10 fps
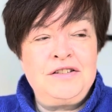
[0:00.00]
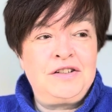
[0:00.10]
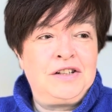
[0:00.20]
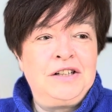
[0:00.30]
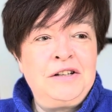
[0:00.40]

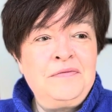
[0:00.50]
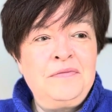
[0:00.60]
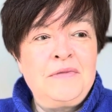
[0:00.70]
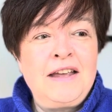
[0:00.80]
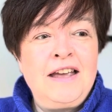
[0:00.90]
to her.
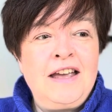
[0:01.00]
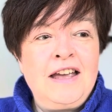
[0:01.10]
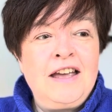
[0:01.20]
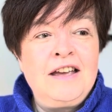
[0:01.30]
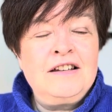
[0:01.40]

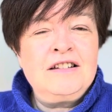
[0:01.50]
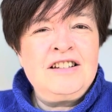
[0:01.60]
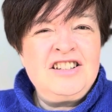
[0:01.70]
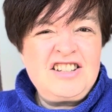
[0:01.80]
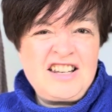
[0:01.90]

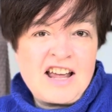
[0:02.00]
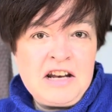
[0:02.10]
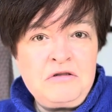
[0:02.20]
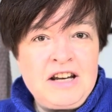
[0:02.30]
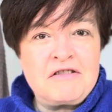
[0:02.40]

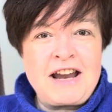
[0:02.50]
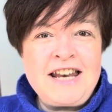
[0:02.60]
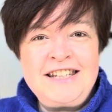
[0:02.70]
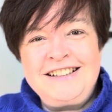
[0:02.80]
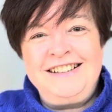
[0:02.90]
Slight regret.